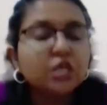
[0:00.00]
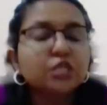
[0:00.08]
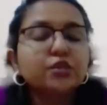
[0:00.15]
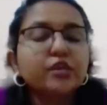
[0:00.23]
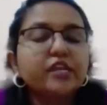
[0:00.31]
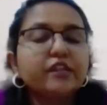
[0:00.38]

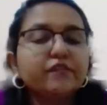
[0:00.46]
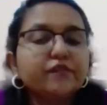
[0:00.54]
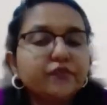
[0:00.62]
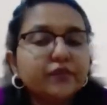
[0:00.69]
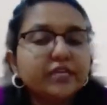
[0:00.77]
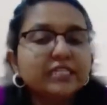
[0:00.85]
So
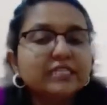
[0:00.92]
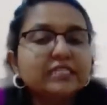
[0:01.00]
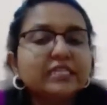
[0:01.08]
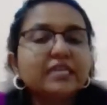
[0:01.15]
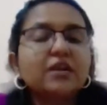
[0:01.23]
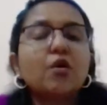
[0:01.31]

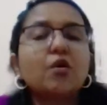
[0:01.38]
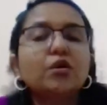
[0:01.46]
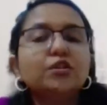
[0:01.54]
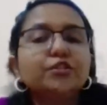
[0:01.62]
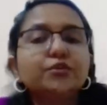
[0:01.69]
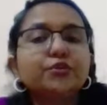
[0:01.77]
influencing
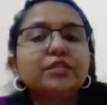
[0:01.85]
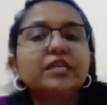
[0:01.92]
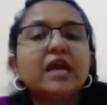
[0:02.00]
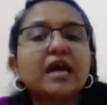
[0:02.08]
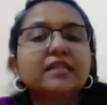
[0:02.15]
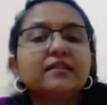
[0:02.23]
also
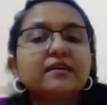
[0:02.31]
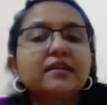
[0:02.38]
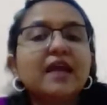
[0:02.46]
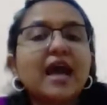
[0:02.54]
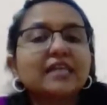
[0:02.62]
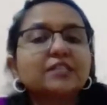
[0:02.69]
the
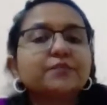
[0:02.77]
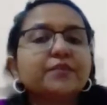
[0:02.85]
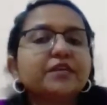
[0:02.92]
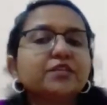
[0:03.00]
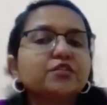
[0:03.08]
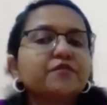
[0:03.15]
other
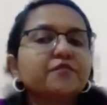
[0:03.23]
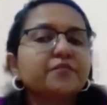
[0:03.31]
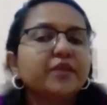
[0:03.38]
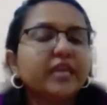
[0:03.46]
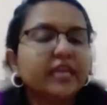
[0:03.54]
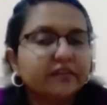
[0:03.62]
aspects of
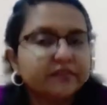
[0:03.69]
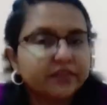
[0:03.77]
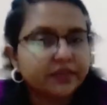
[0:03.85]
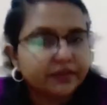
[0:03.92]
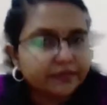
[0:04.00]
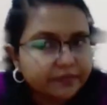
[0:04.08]

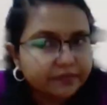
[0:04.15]
behavior.